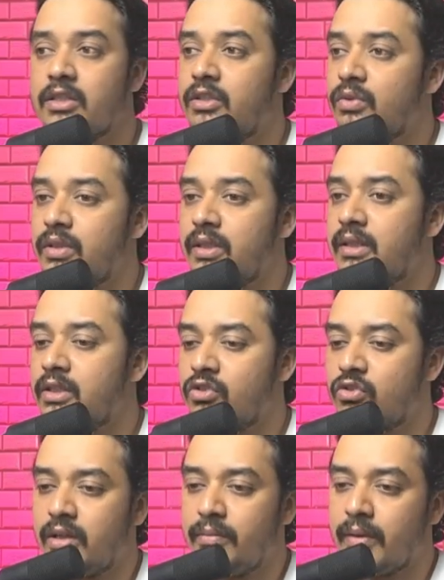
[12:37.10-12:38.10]
using the
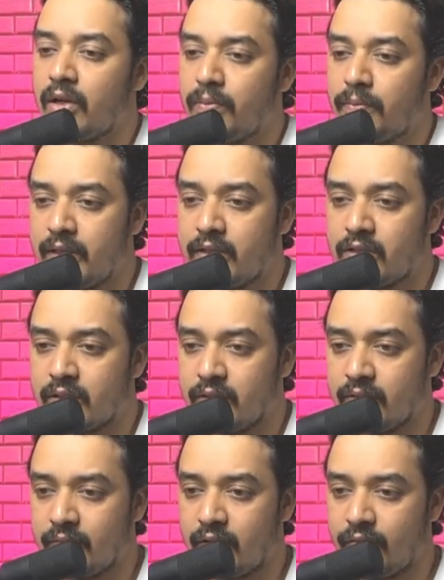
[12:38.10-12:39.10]
string
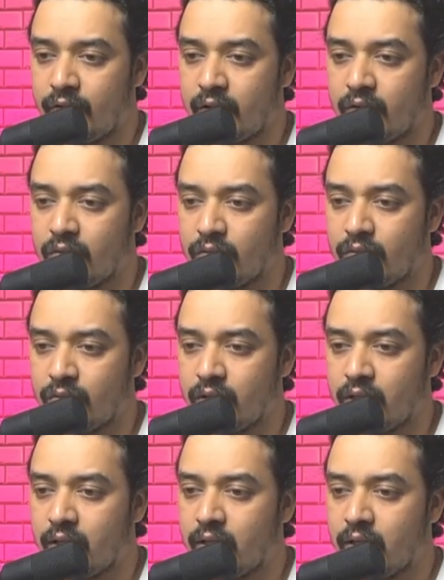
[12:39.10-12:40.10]
manipulation, if I go to
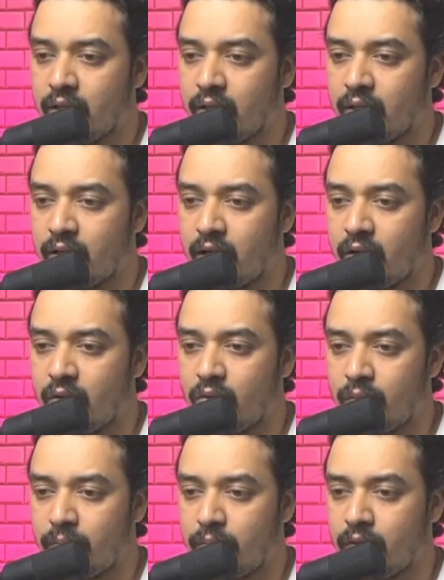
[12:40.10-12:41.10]
the
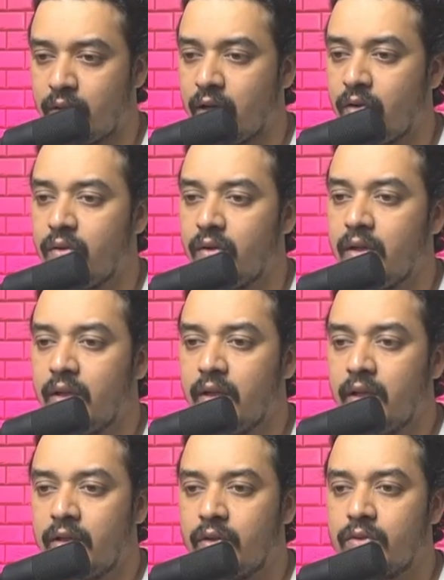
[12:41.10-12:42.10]
output now,
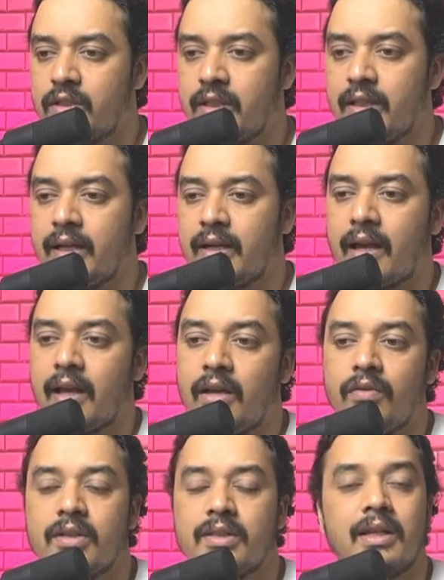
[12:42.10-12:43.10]
you would see that I
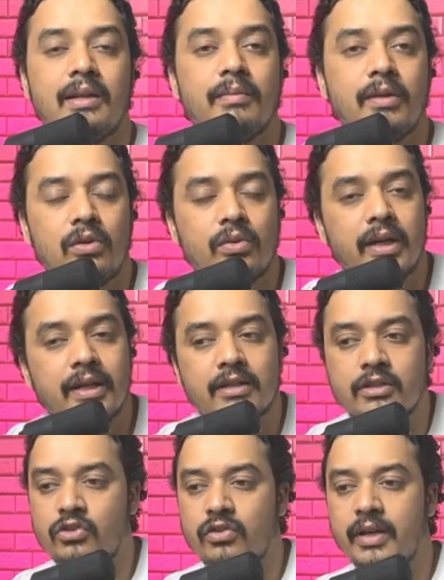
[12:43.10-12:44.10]
was able to
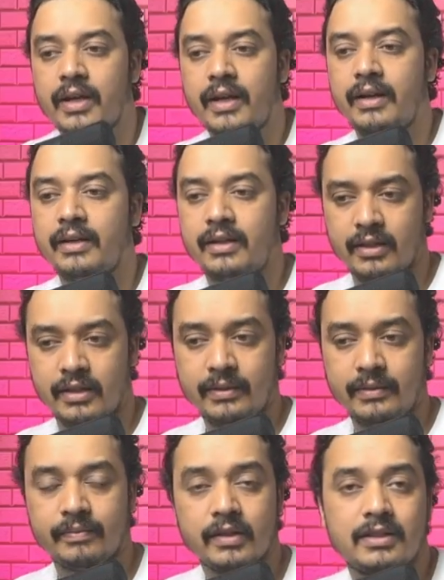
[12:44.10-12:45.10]
extract the
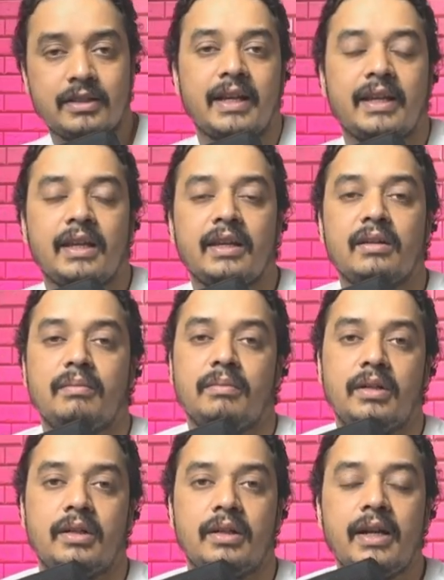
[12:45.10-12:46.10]
tracking number,
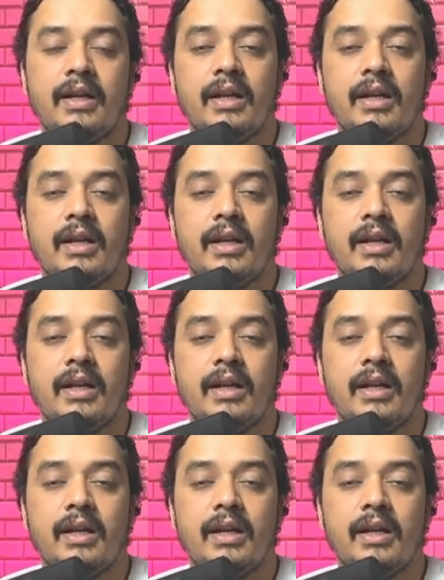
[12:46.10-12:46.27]
right?